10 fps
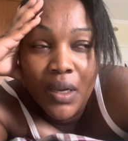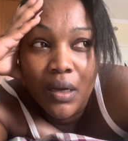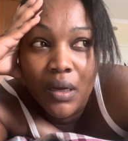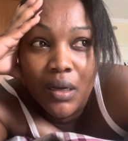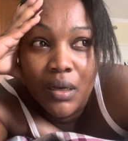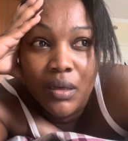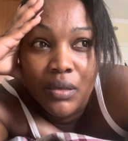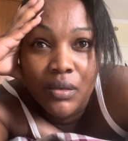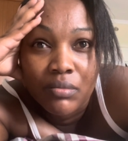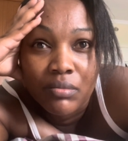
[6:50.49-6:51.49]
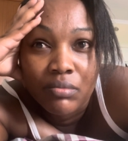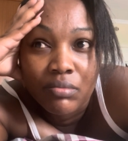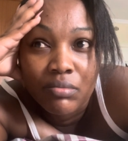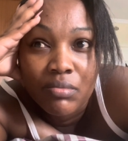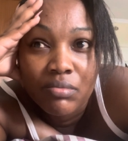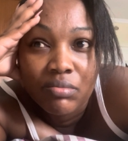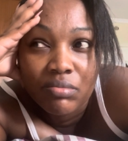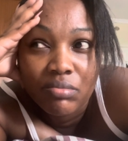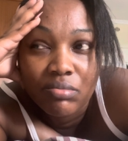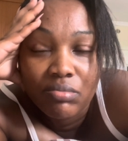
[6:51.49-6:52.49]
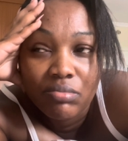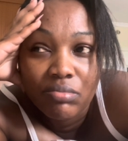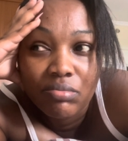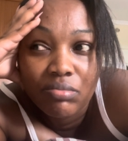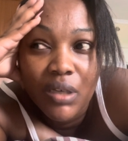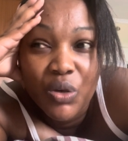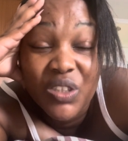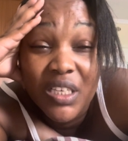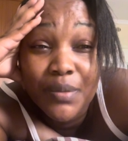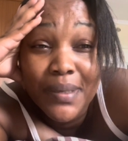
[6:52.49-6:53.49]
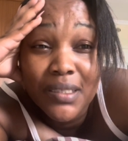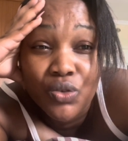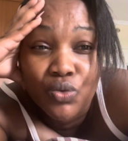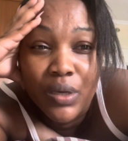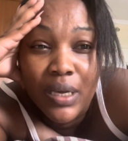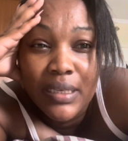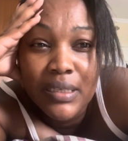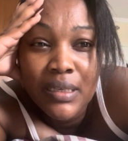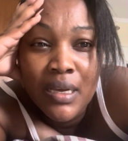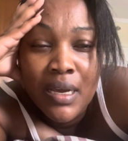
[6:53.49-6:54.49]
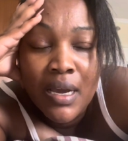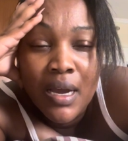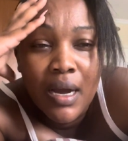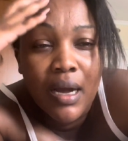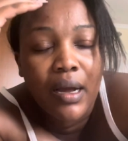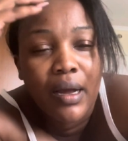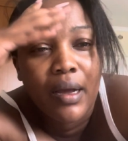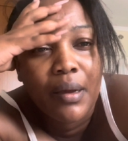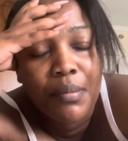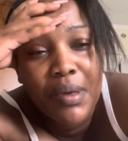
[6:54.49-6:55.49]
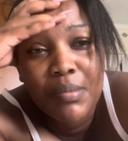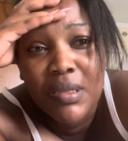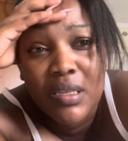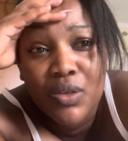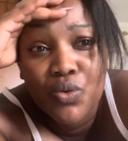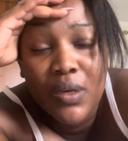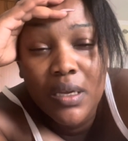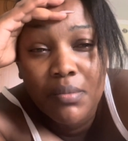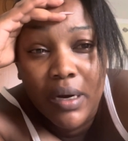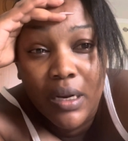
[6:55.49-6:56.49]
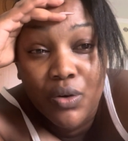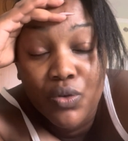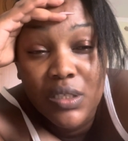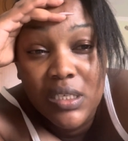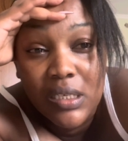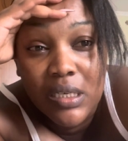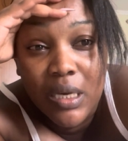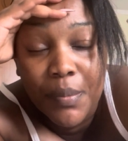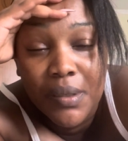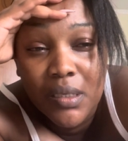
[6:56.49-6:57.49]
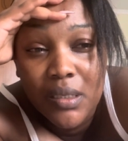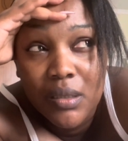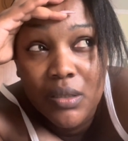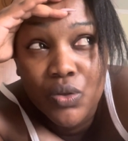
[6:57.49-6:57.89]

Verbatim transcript: Um, I was expecting to get uh, maybe this weekend, but I don't see it happening.